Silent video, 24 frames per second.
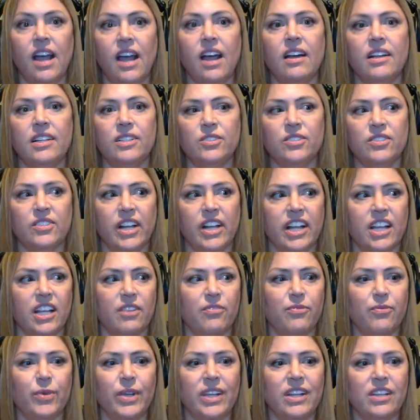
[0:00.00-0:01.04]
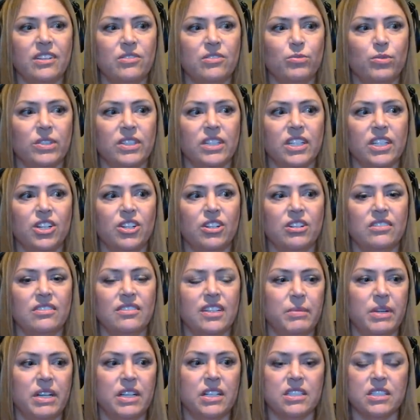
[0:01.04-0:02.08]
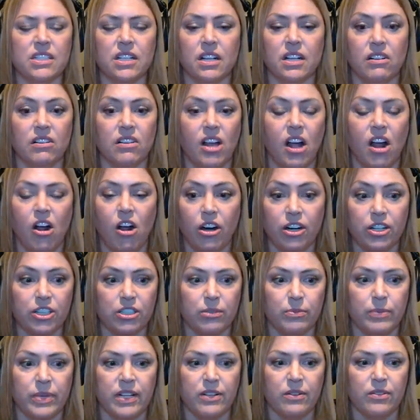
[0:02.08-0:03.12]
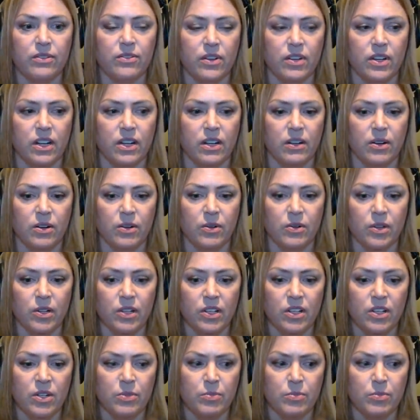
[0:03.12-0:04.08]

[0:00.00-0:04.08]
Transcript: Yeah. And like if we could really, I mean, it's a lot harder, but uh,